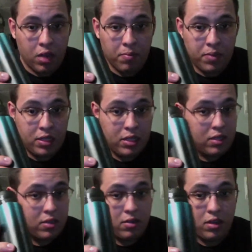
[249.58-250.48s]
This
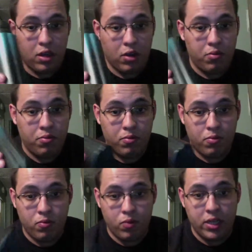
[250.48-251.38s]
is,
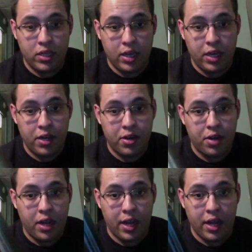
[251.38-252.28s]
way
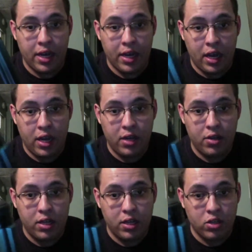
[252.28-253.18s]
skinnier and not
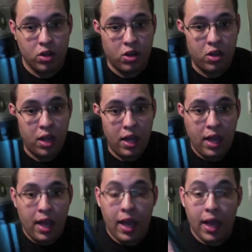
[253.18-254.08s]
nearly as long,
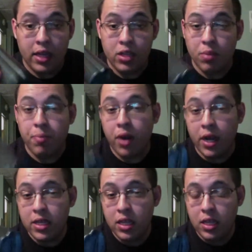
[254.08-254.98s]
and
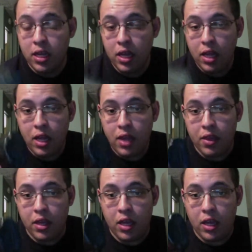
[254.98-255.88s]
surprisingly,
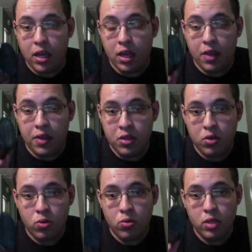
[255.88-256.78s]
this
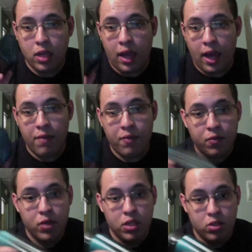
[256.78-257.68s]
holds half of
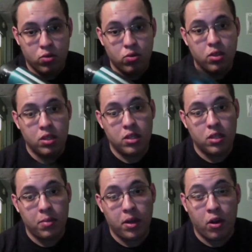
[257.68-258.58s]
what this holds. This is
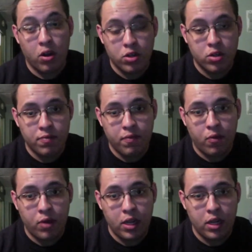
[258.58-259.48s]
about
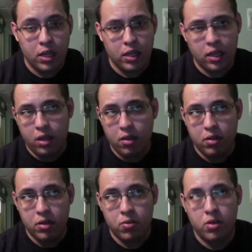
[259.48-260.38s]
140, I think
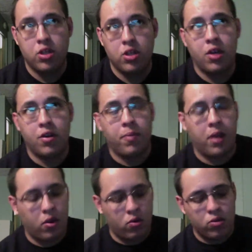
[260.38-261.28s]
that's what a generic pod
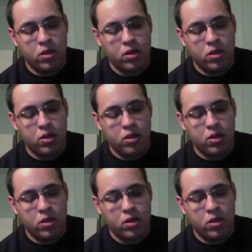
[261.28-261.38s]
holds,